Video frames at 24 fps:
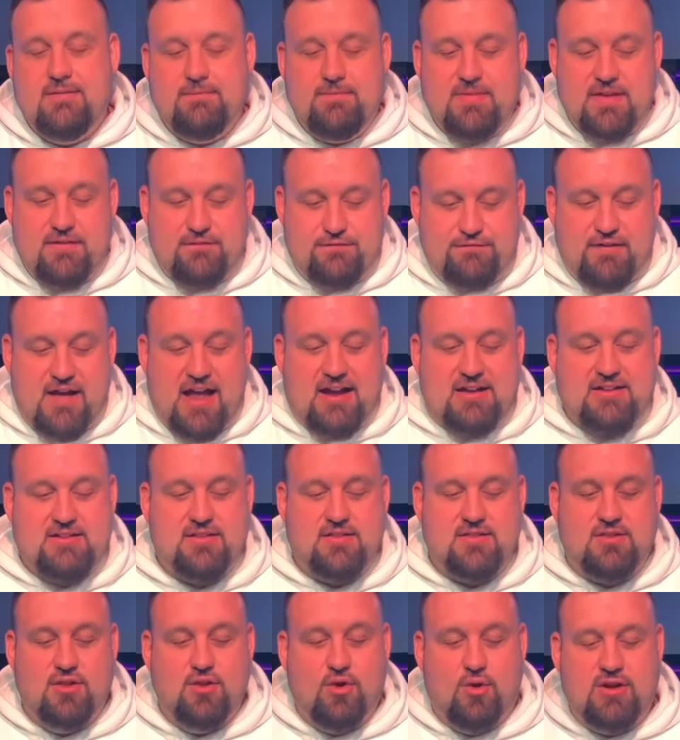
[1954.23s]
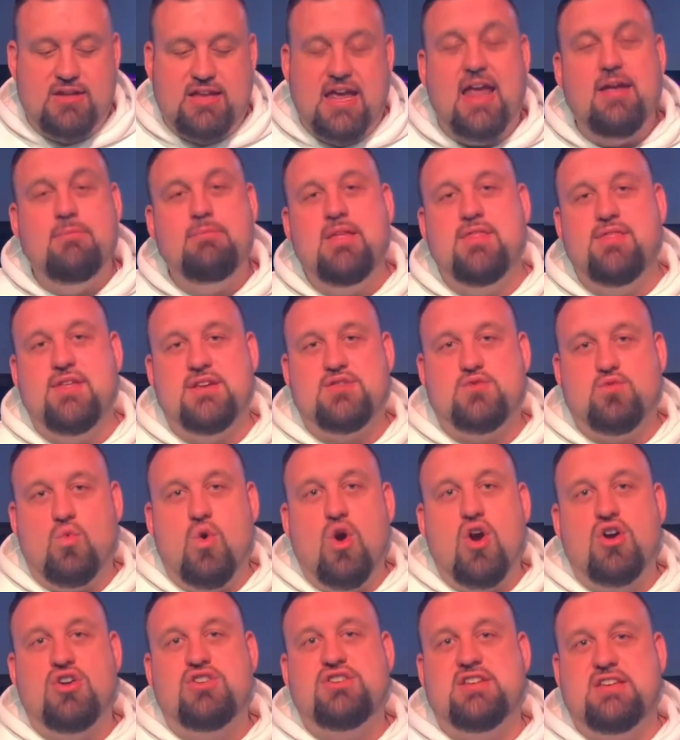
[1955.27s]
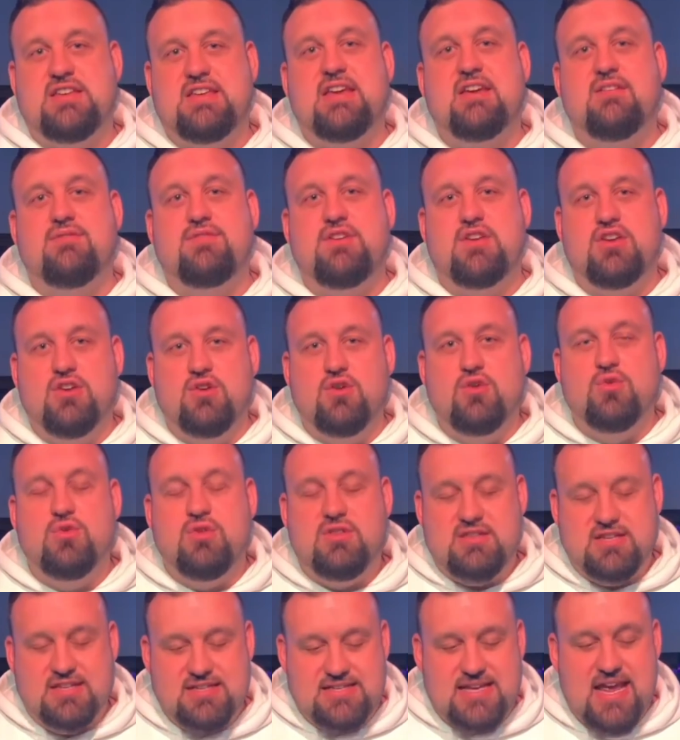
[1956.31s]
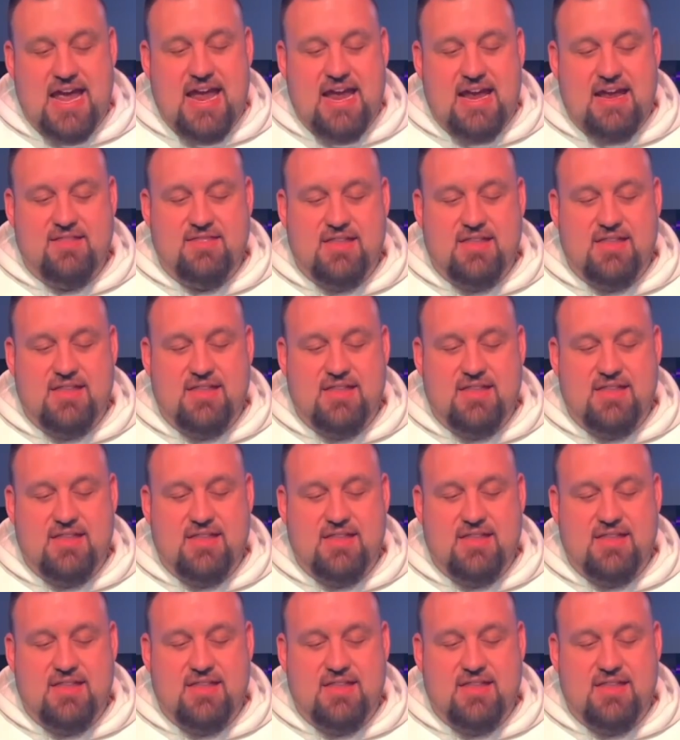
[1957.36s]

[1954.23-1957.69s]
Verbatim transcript: In fact, the Lord gave me this word to give you today,